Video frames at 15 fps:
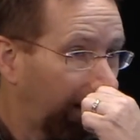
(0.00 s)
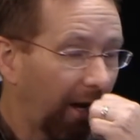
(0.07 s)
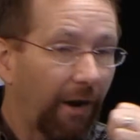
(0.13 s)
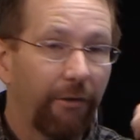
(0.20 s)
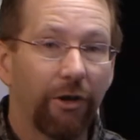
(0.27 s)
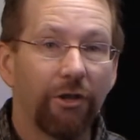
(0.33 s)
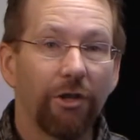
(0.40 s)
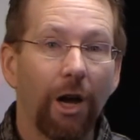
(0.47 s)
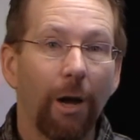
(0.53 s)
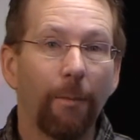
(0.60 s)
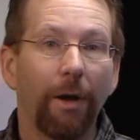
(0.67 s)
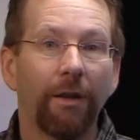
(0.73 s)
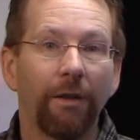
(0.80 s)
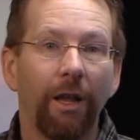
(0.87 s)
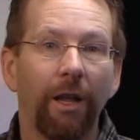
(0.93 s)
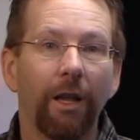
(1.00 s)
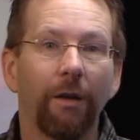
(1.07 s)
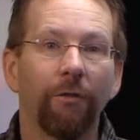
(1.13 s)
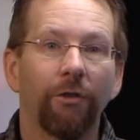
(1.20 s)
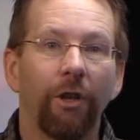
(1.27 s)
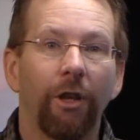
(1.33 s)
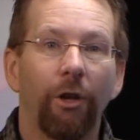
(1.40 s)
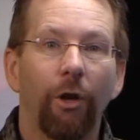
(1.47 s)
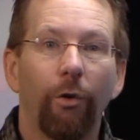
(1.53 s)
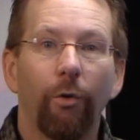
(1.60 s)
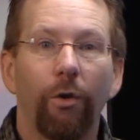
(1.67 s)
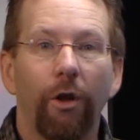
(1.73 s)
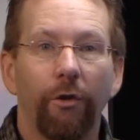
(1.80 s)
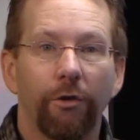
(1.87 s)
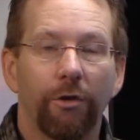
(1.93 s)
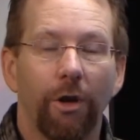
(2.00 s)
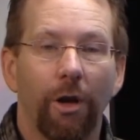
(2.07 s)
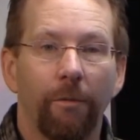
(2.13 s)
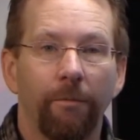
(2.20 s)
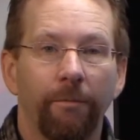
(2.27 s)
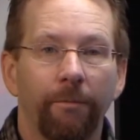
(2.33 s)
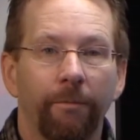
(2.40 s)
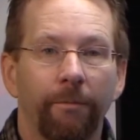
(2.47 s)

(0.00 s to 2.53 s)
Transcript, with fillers: Every job I take, I'm saying no to another job.